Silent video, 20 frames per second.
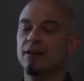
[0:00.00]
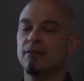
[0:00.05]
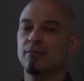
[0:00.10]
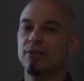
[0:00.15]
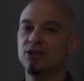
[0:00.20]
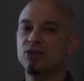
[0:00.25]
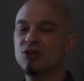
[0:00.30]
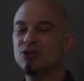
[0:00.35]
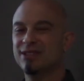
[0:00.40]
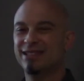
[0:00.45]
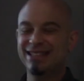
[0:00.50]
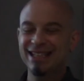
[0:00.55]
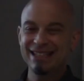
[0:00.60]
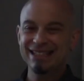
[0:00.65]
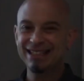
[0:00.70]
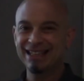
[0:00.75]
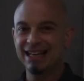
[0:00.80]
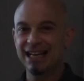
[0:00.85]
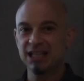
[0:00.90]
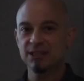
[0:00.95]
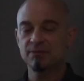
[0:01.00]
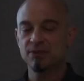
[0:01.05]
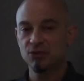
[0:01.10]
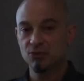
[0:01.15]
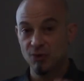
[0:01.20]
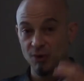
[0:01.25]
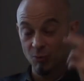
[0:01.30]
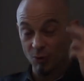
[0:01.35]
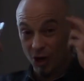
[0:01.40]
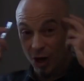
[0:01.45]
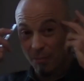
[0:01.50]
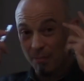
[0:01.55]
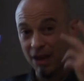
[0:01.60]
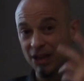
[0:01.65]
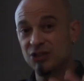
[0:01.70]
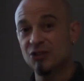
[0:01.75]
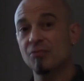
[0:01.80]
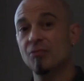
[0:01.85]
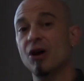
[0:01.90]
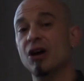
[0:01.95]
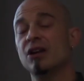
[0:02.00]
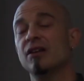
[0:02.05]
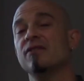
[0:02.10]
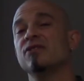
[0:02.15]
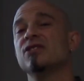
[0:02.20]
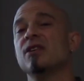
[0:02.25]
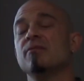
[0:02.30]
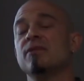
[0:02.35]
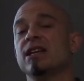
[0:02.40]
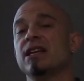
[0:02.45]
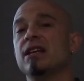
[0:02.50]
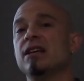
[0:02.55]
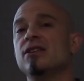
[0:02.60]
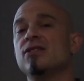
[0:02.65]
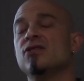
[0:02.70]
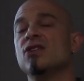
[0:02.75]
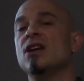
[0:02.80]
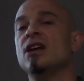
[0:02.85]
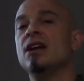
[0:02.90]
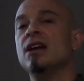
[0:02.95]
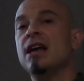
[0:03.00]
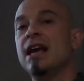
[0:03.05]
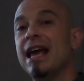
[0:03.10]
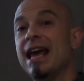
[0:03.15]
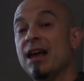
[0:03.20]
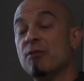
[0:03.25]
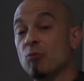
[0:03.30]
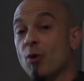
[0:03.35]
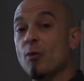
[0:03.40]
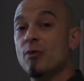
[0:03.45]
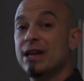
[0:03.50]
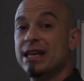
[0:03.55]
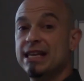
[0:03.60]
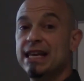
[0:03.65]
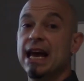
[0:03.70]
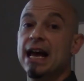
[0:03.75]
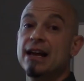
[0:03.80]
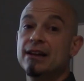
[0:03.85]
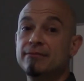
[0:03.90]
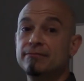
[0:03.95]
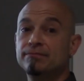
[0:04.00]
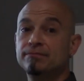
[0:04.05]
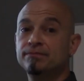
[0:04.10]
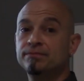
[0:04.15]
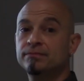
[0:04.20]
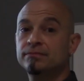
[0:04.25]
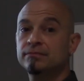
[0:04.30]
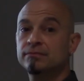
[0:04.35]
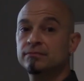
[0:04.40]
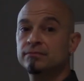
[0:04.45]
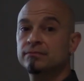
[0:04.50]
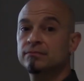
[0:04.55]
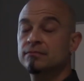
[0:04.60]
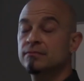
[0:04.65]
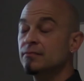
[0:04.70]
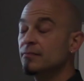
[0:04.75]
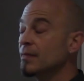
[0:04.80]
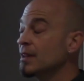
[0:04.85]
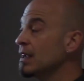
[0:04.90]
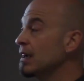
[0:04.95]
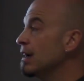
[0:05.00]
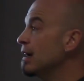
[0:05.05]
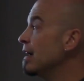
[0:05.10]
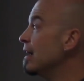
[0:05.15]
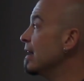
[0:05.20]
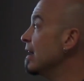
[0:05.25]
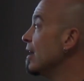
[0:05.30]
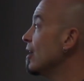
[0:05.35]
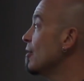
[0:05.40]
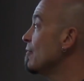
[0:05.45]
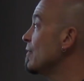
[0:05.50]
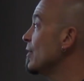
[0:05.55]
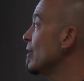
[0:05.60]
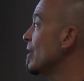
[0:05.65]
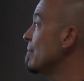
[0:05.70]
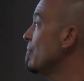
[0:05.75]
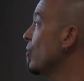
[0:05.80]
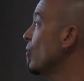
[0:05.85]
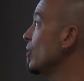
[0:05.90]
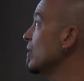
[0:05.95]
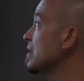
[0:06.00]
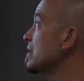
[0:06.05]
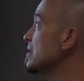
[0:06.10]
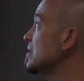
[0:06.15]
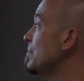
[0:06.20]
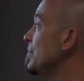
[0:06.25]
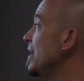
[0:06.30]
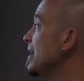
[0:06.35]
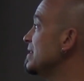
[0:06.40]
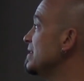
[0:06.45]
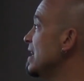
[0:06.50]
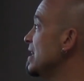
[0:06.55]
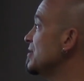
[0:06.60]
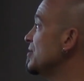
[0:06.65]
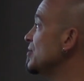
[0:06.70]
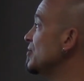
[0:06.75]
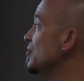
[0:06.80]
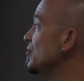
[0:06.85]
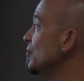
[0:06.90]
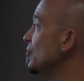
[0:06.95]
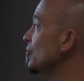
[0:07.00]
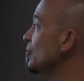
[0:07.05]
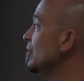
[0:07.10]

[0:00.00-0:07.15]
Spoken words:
But those disconnects between what our mental model of something is and what we get are very important to pay attention to.